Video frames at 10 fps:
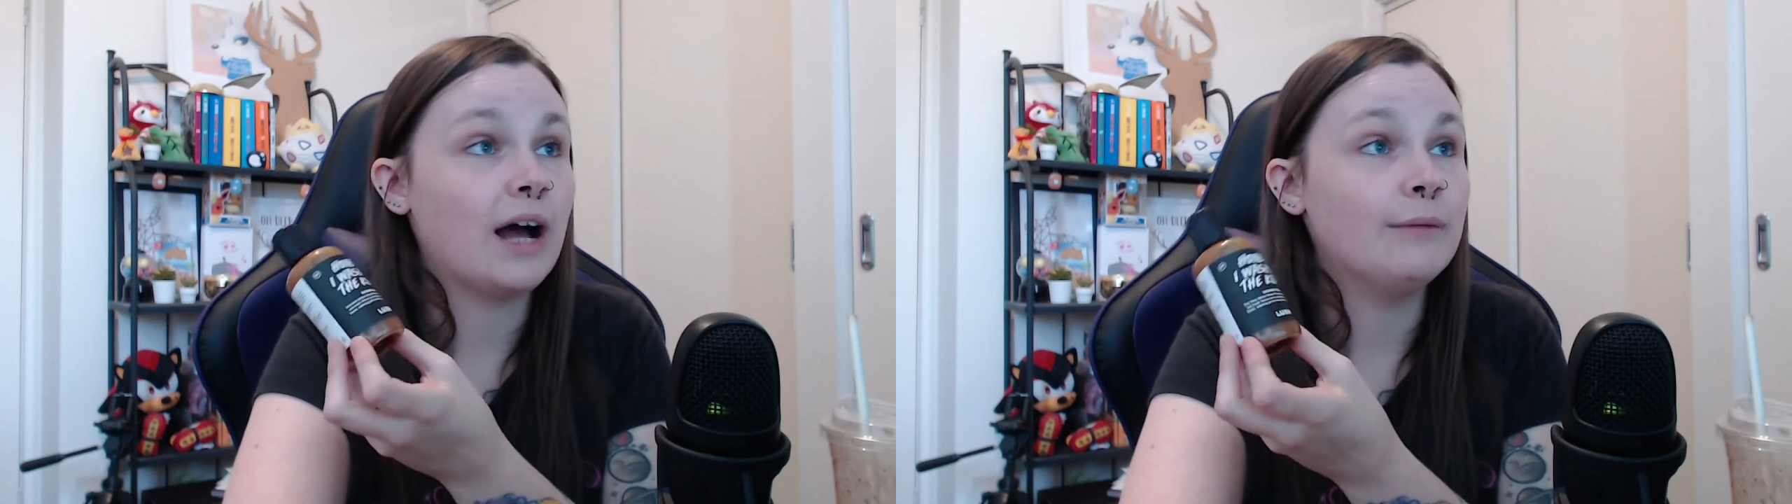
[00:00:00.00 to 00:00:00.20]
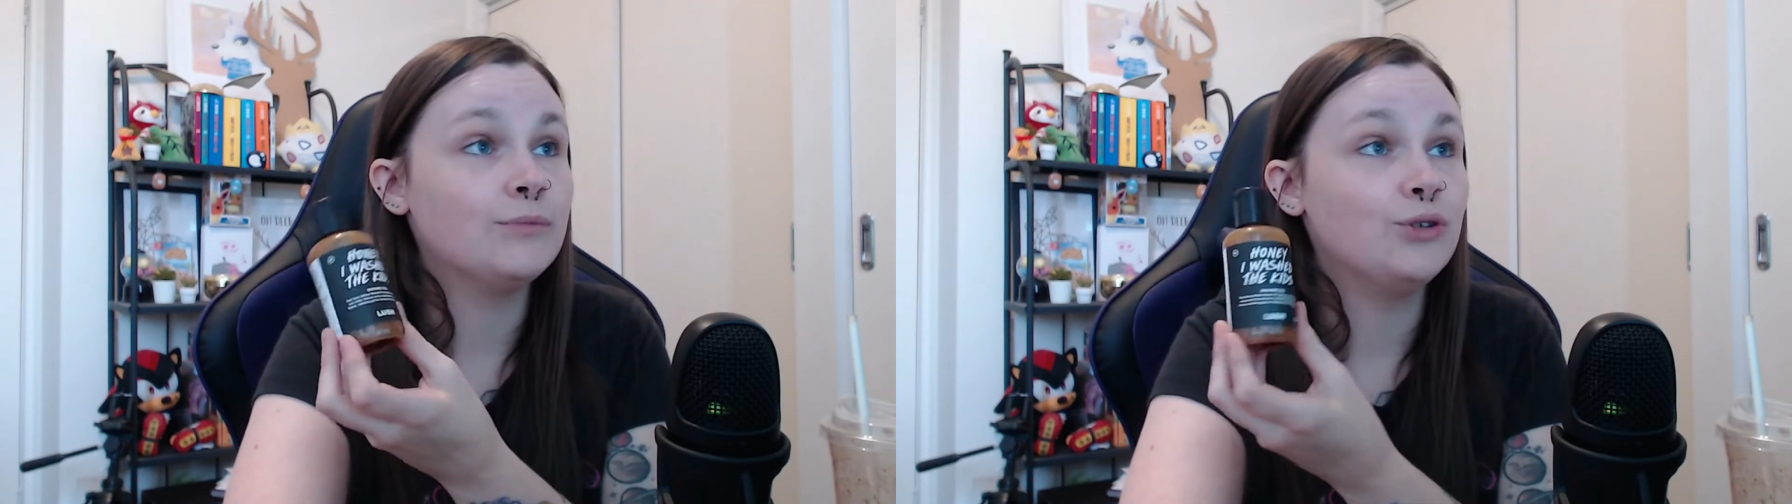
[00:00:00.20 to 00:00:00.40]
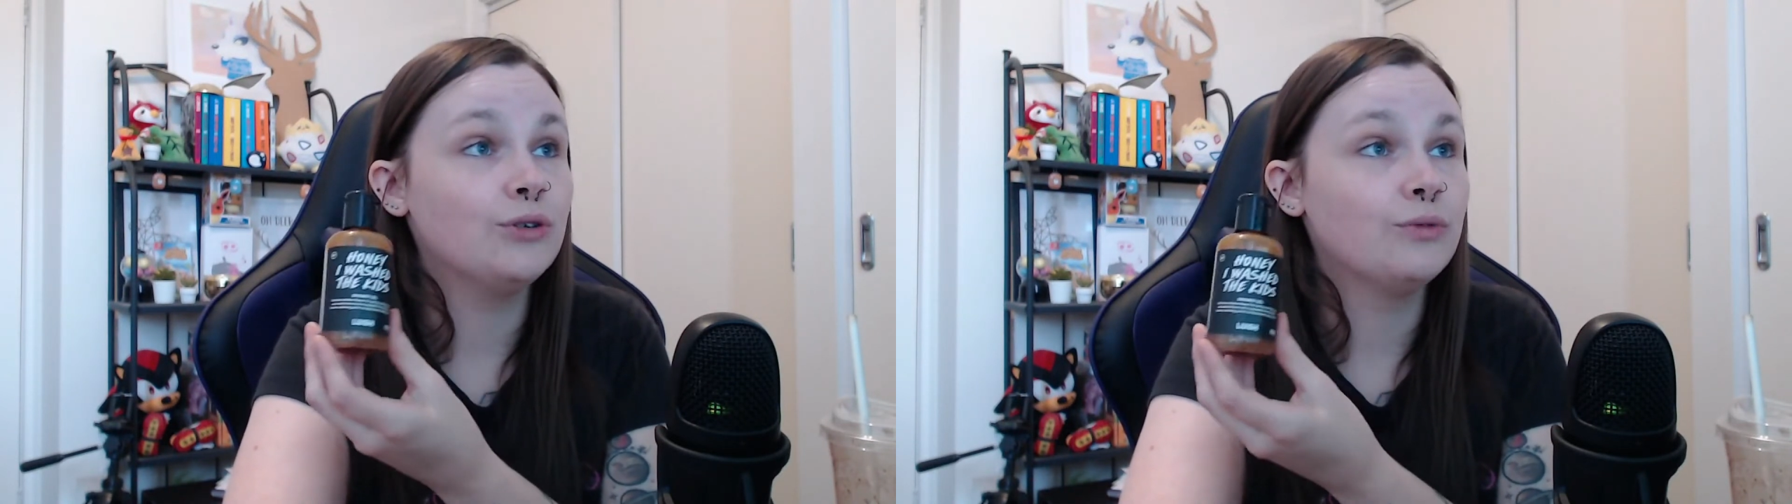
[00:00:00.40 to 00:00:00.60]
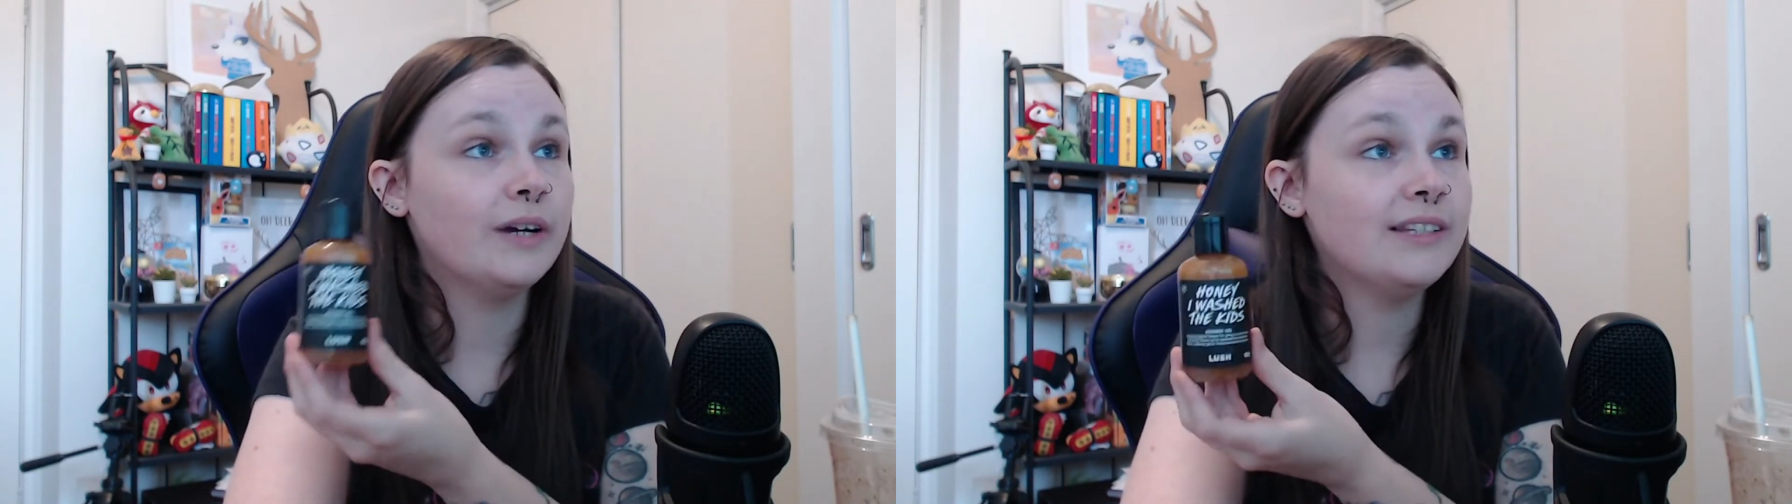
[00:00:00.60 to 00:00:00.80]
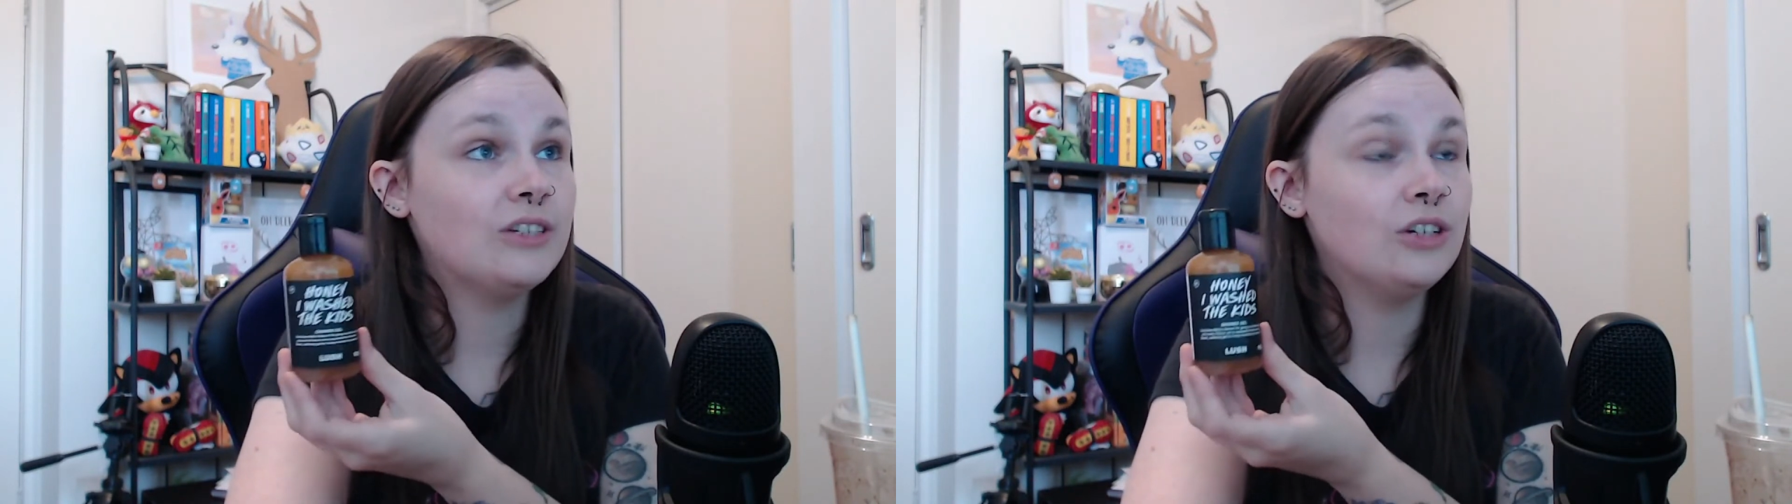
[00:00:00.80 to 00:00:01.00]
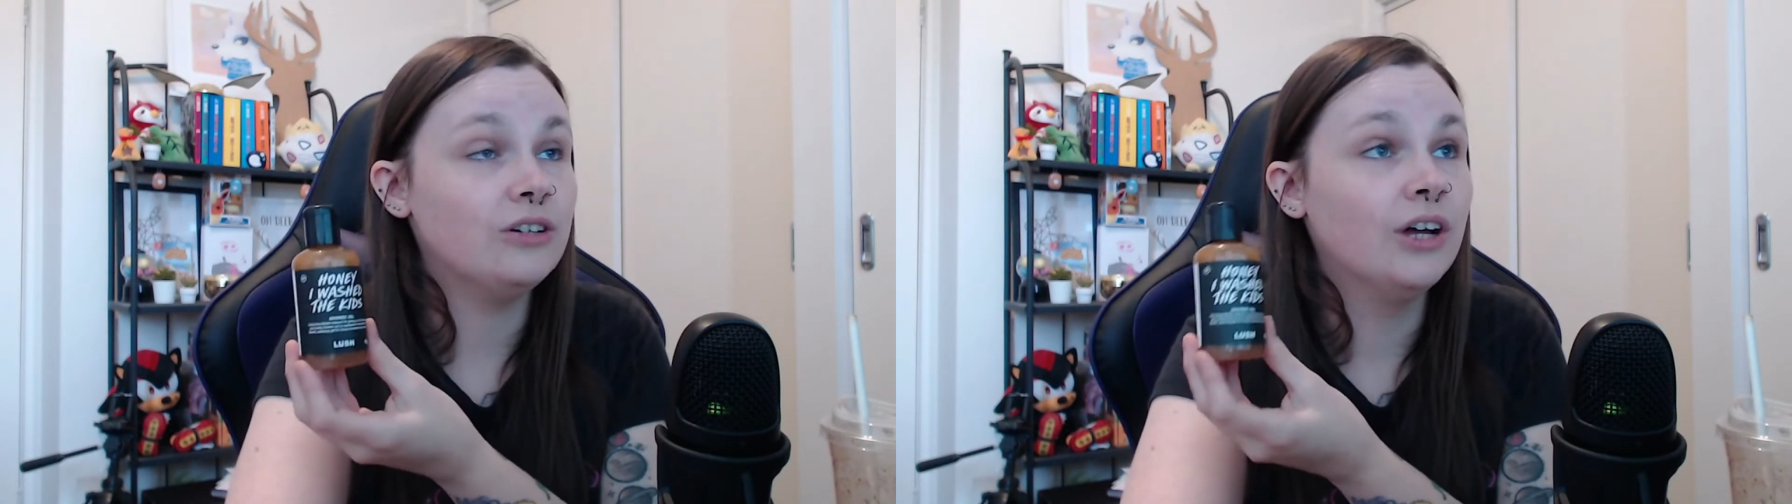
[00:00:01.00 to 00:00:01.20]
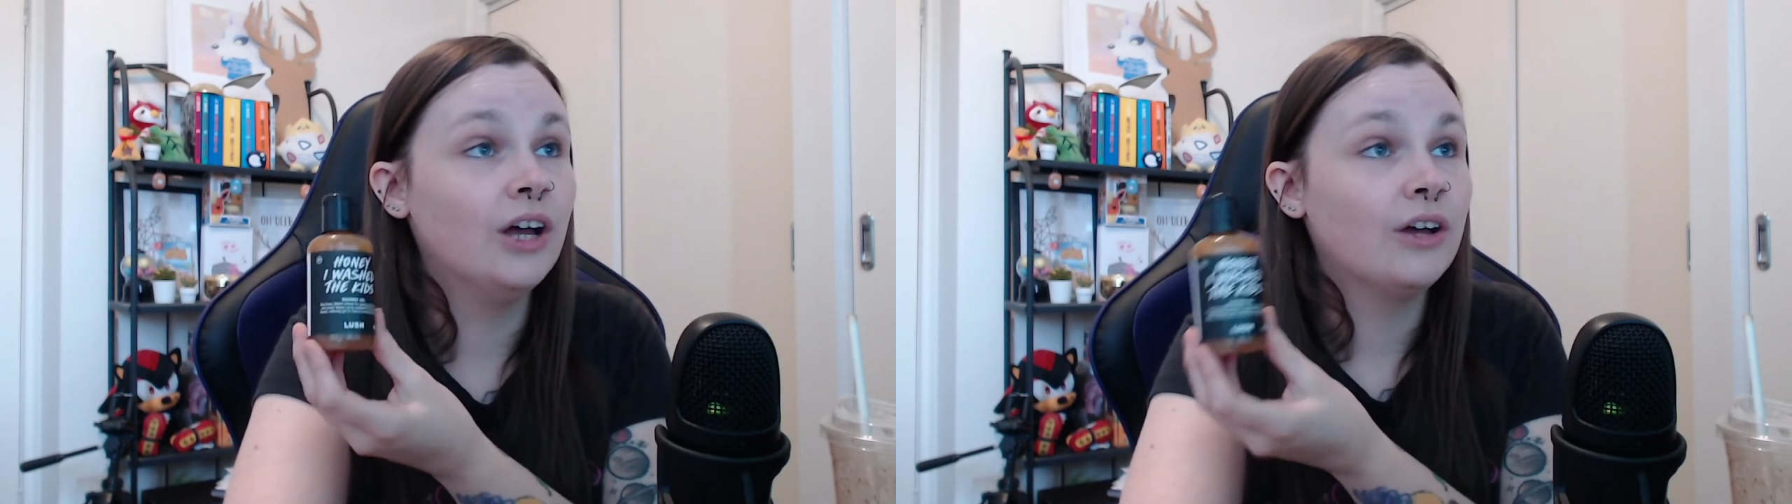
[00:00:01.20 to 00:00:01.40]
come to the rescue.